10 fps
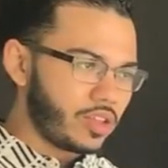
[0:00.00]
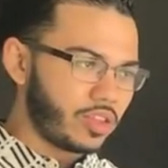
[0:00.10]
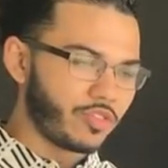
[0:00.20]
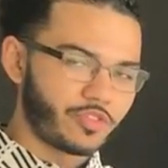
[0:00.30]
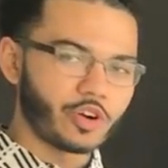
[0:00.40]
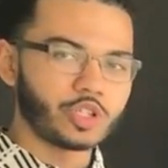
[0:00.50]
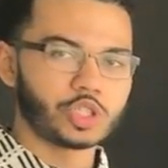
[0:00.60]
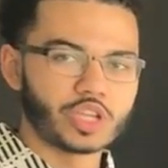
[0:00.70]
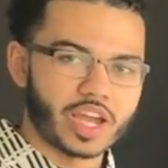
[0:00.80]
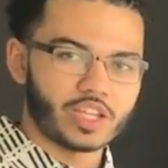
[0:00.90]
the
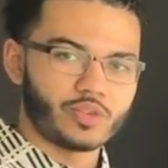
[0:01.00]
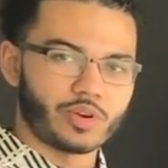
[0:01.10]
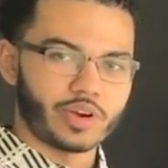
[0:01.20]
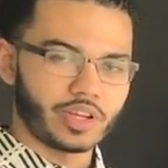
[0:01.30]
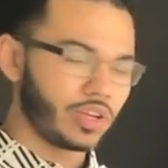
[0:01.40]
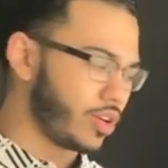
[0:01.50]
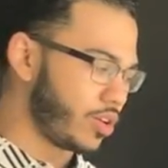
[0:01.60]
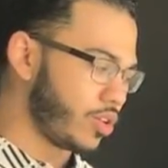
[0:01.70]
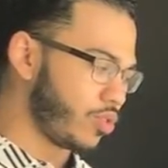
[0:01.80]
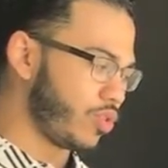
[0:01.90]
first January,
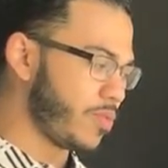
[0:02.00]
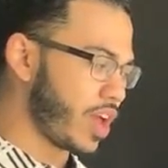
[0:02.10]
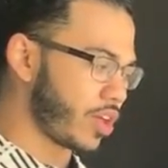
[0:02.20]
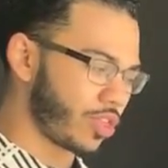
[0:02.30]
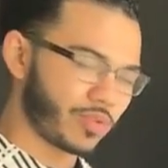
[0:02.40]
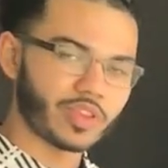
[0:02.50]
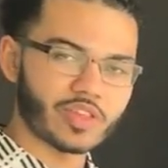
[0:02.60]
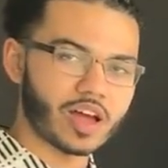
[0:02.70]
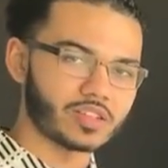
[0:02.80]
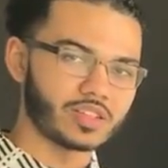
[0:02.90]
we make a
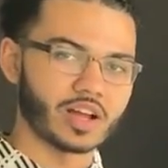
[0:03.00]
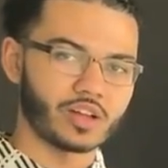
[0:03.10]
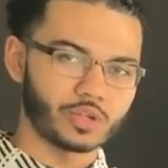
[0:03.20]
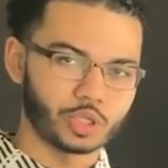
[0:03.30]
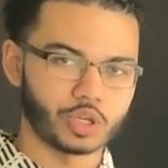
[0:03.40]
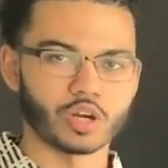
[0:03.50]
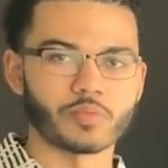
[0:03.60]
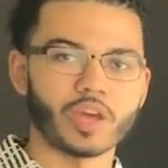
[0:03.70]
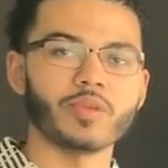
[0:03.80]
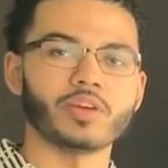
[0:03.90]
$3,000
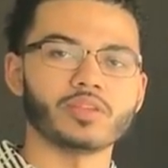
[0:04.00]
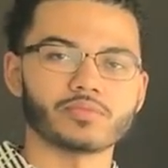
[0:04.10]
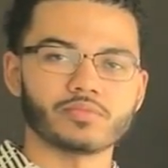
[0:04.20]
chunk payment